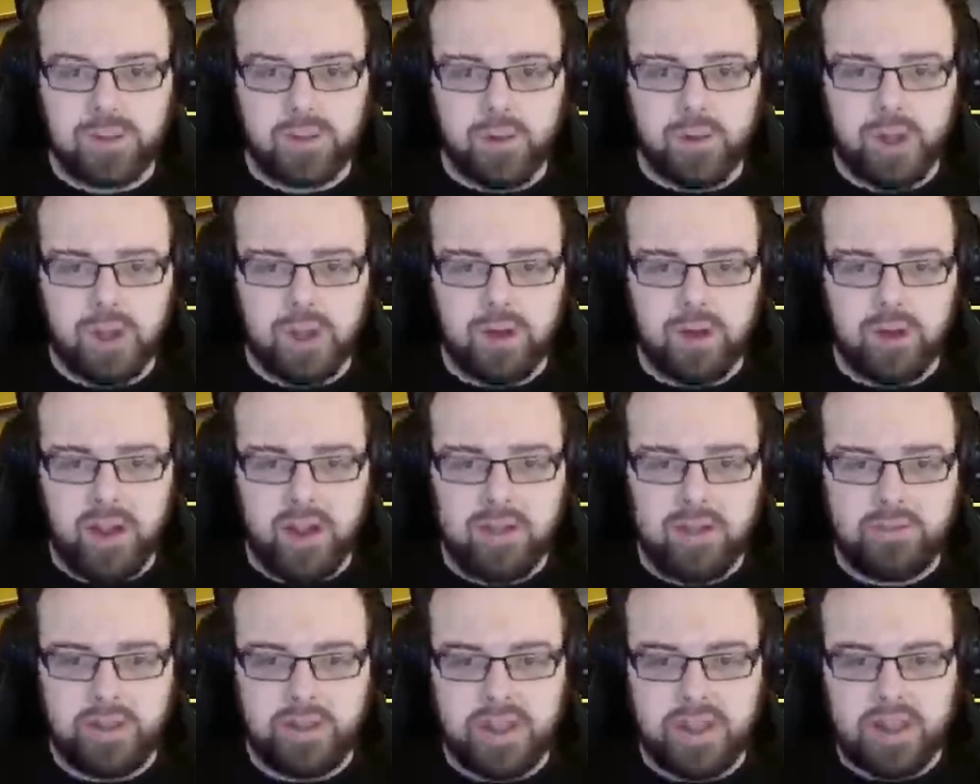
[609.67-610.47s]
You want to go
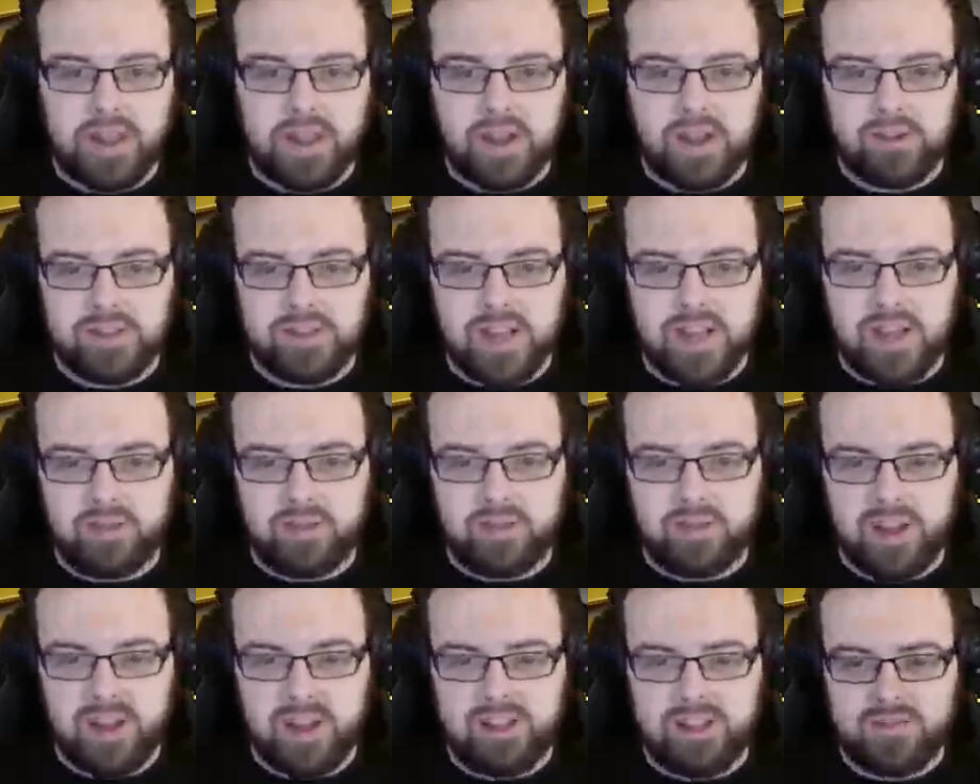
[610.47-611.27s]
left, it goes
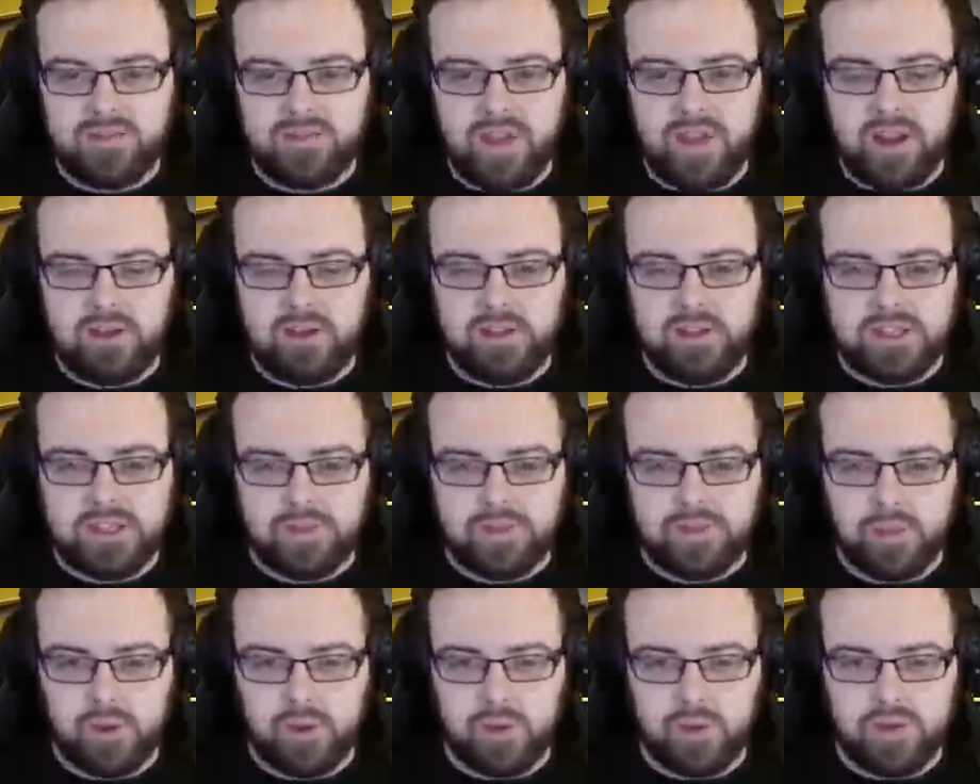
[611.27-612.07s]
left. It's very
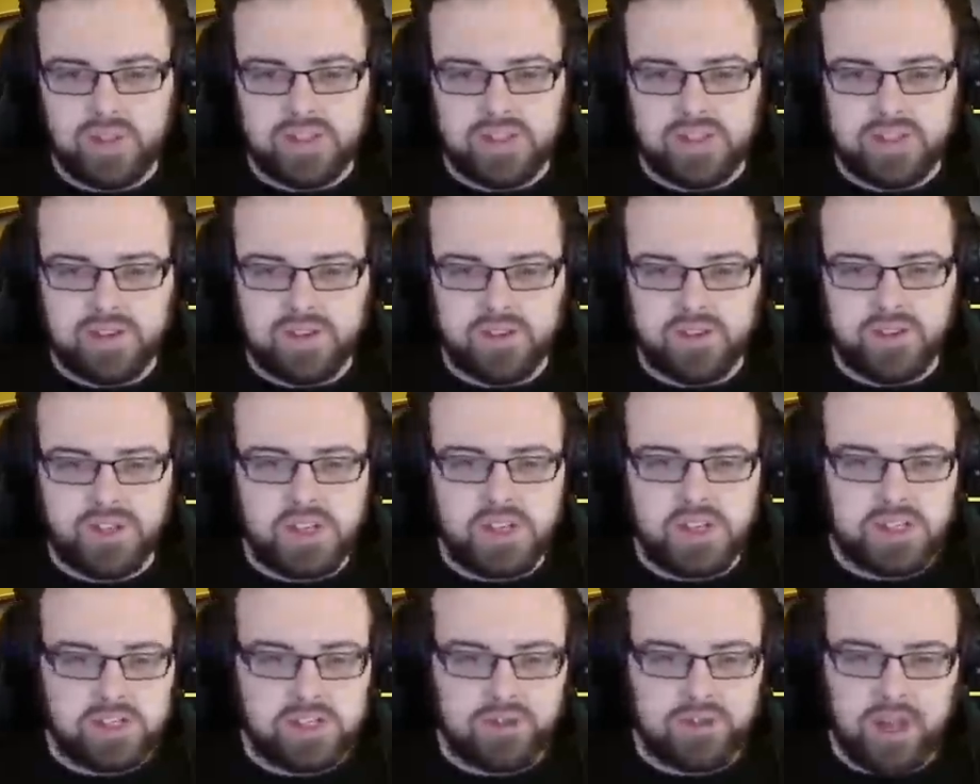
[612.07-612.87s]
smooth, it's not
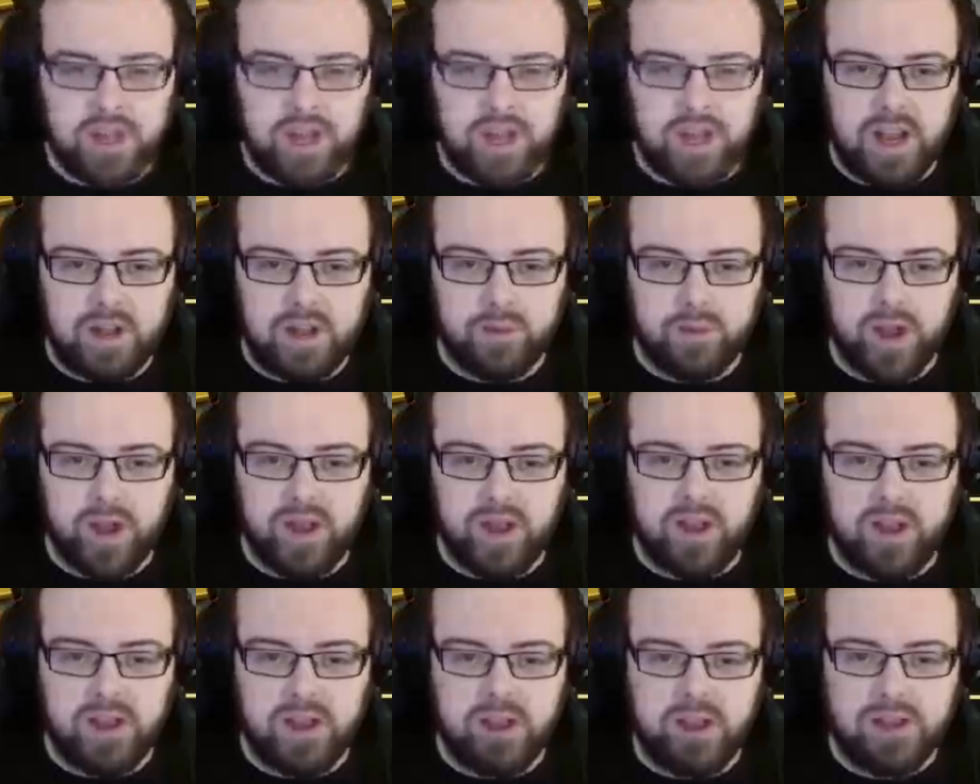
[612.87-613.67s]
jittery in any
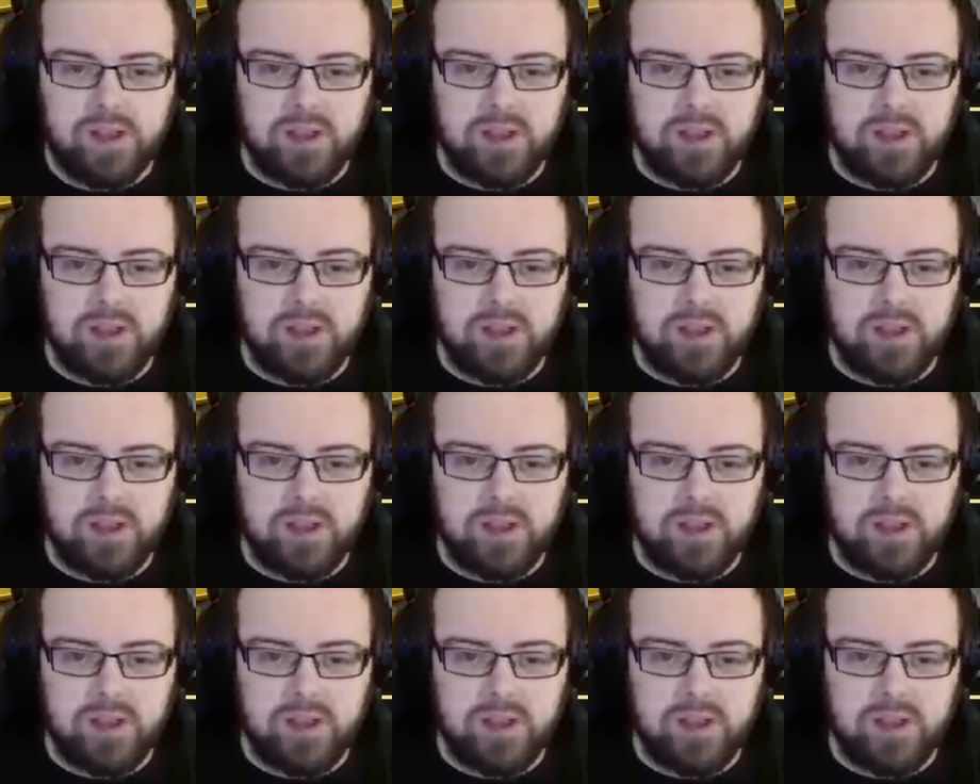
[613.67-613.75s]
way.